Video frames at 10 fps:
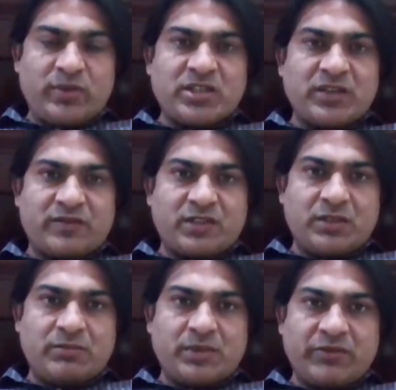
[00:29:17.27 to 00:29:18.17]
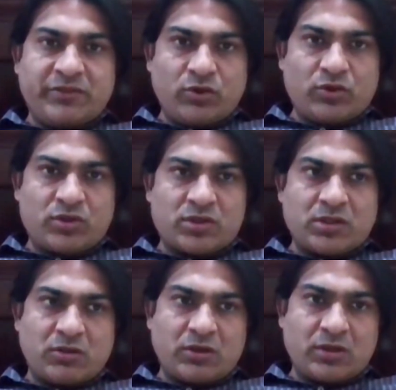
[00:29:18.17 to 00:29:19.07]
You must have seen my videos
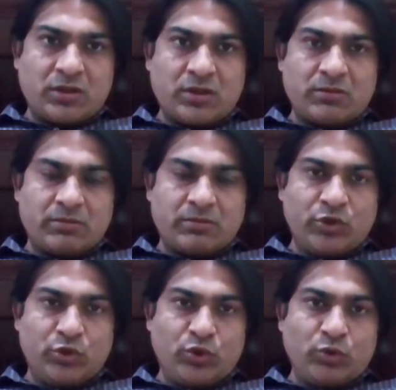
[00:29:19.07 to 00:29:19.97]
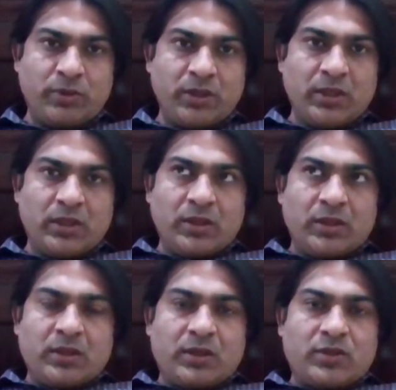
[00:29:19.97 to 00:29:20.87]
on YouTube.
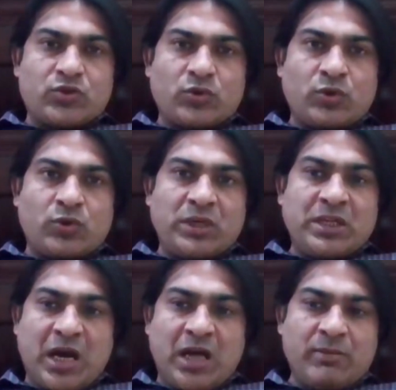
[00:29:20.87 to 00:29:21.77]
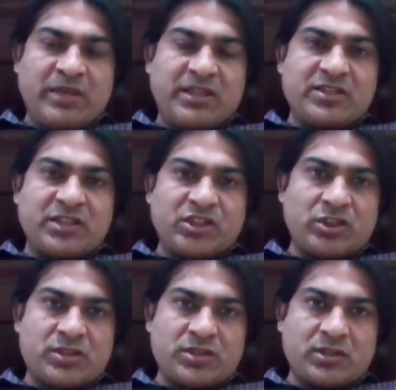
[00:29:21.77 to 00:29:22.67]
So in all my
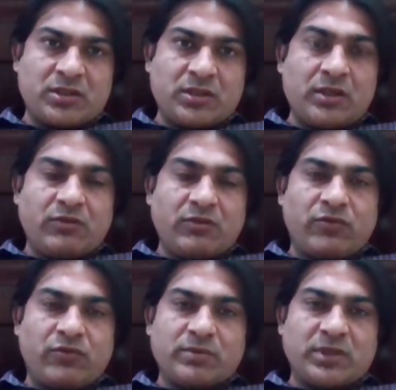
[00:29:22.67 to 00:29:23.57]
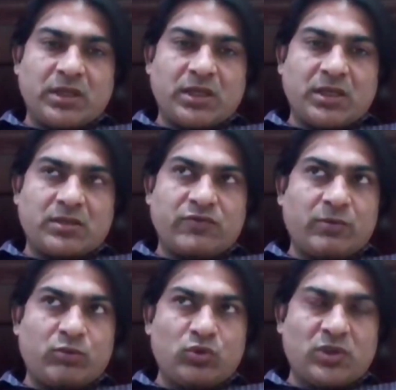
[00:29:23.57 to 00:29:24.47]
recessions from
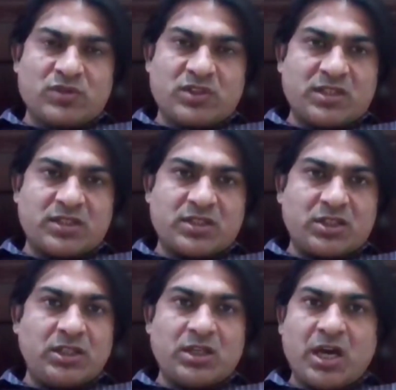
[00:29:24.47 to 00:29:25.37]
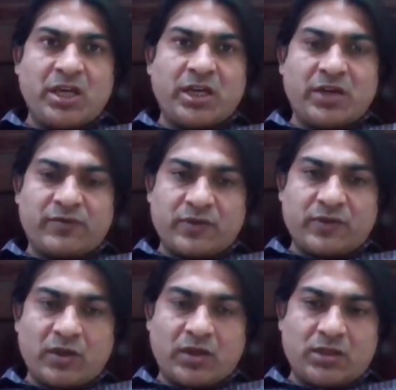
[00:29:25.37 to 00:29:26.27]
2016, I have
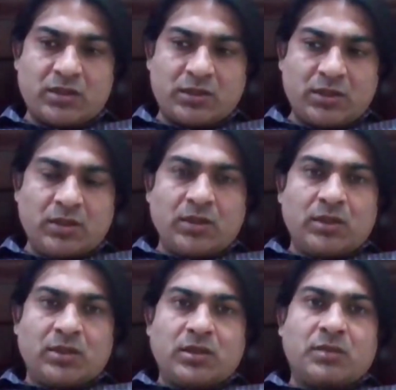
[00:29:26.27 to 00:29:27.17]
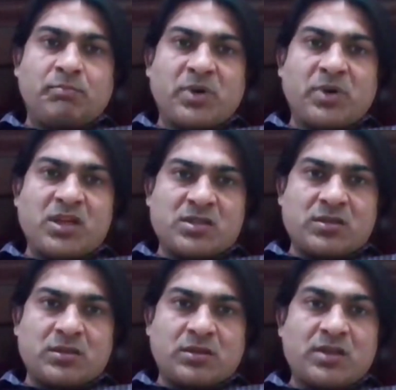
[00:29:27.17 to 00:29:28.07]
not
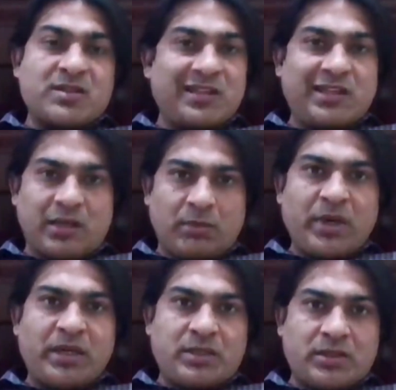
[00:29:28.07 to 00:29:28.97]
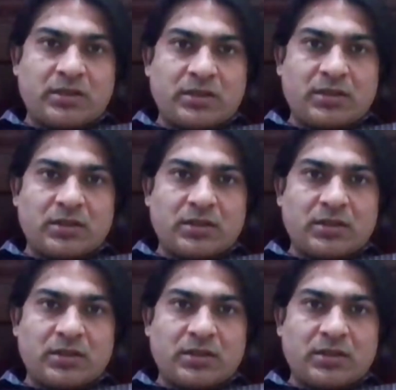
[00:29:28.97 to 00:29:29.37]
passed a scleral bite.